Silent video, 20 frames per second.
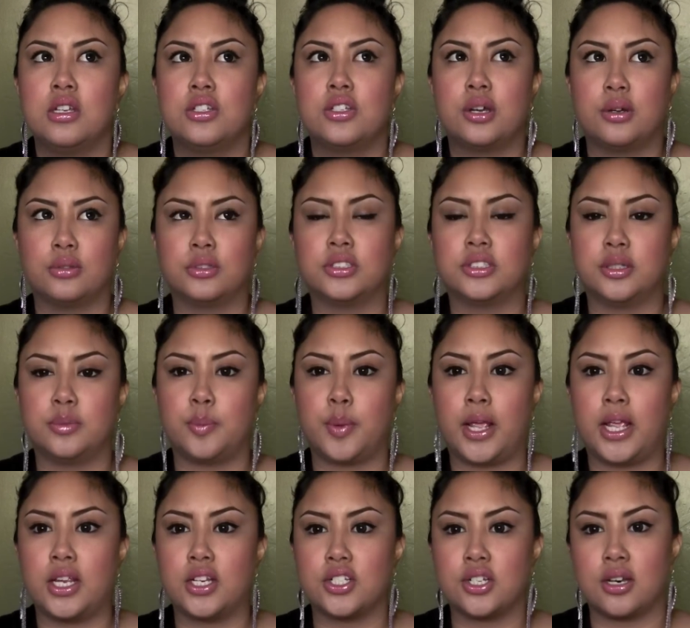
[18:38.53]
Toasted
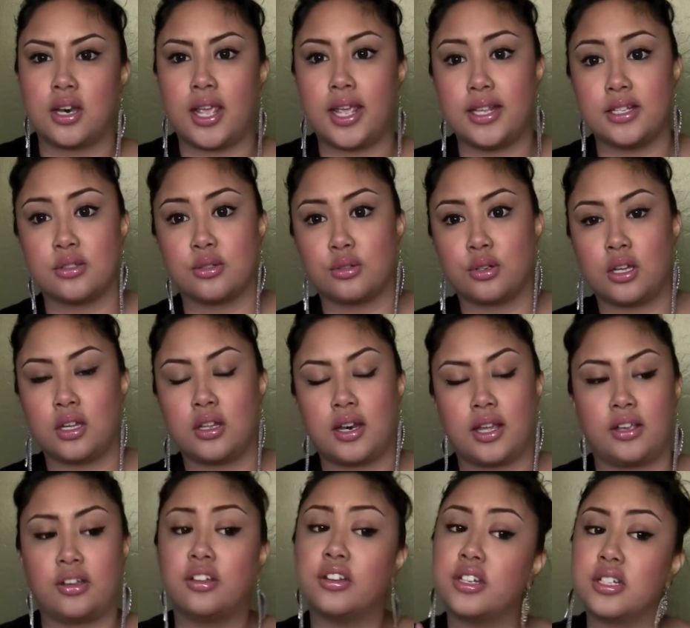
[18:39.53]
Beige and Hazelnut, and
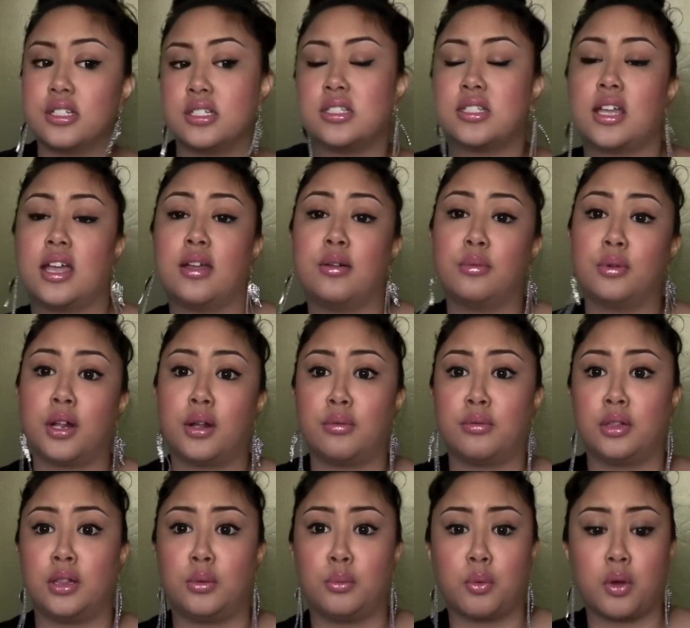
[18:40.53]
I couldn't decide what I
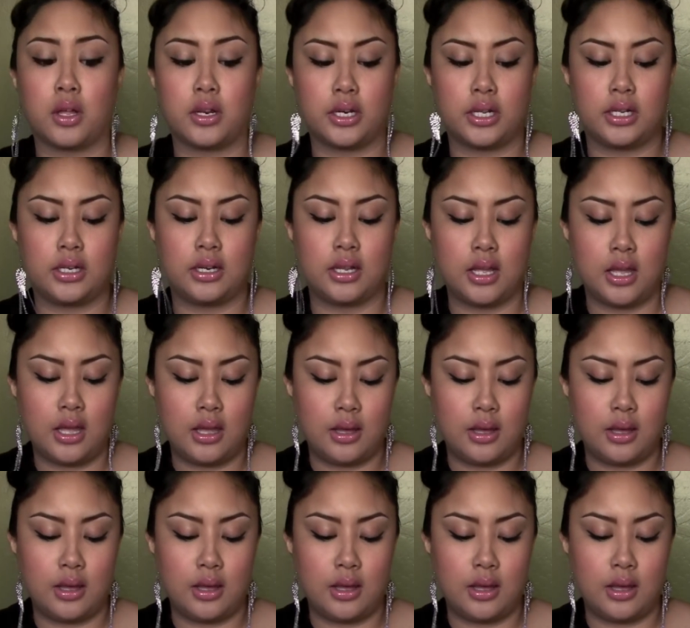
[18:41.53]
really wanted.